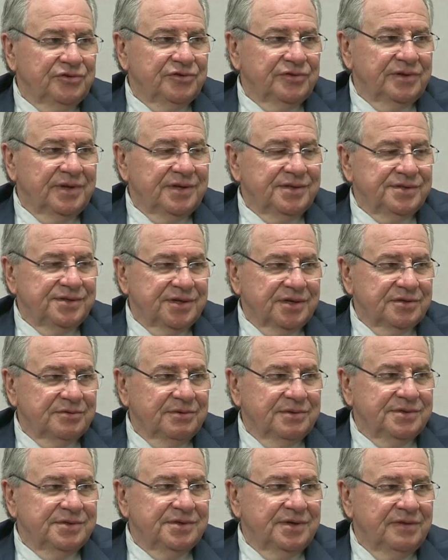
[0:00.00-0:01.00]
That's
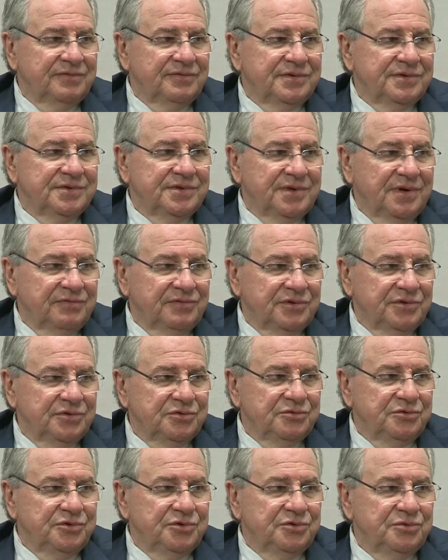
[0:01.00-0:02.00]

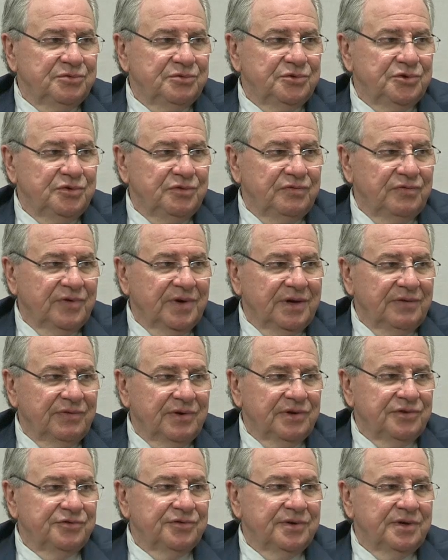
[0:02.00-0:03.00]

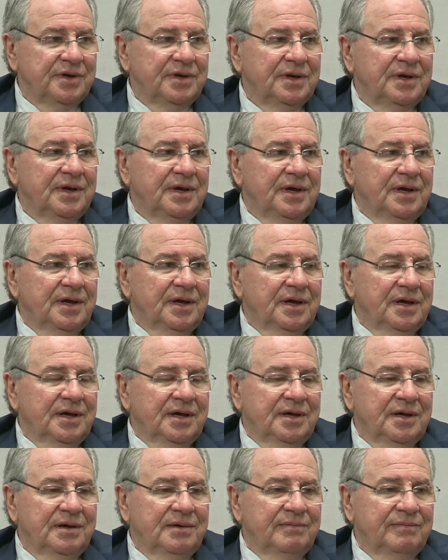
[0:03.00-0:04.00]
617-722-2500.
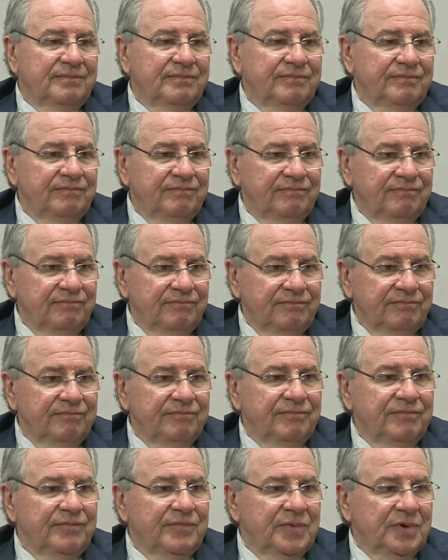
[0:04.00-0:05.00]
And
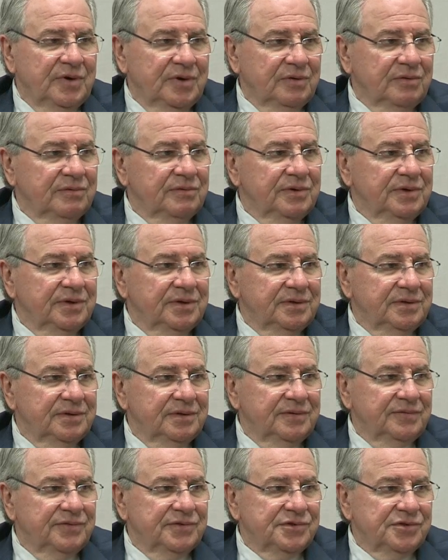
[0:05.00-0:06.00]

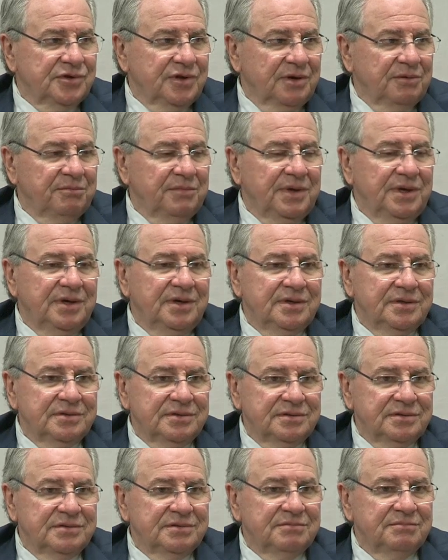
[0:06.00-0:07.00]
if it's not me,
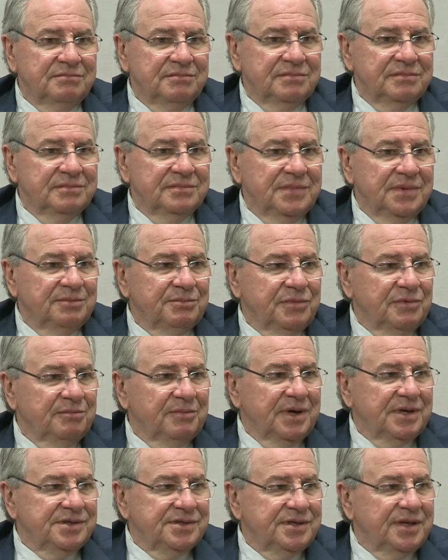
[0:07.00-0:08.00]
it's a member of
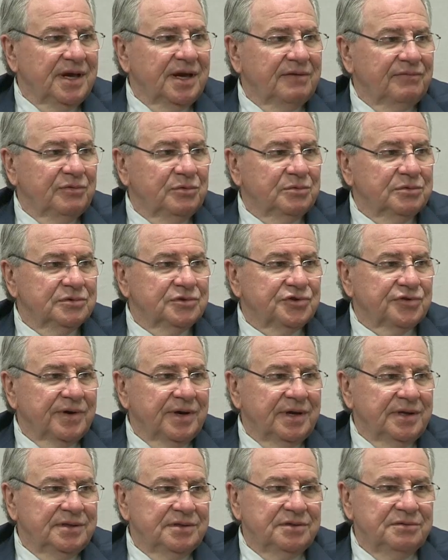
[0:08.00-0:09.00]
my staff who will
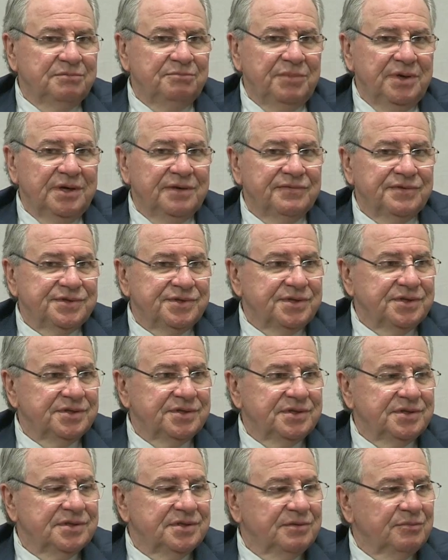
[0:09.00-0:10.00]
try to be of
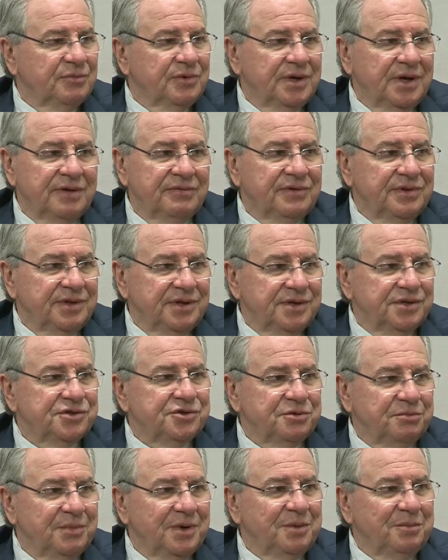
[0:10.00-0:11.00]
assistance in whatever the
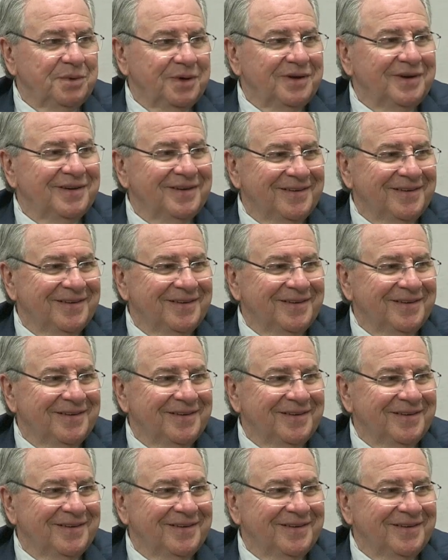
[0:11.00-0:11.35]
issue may be.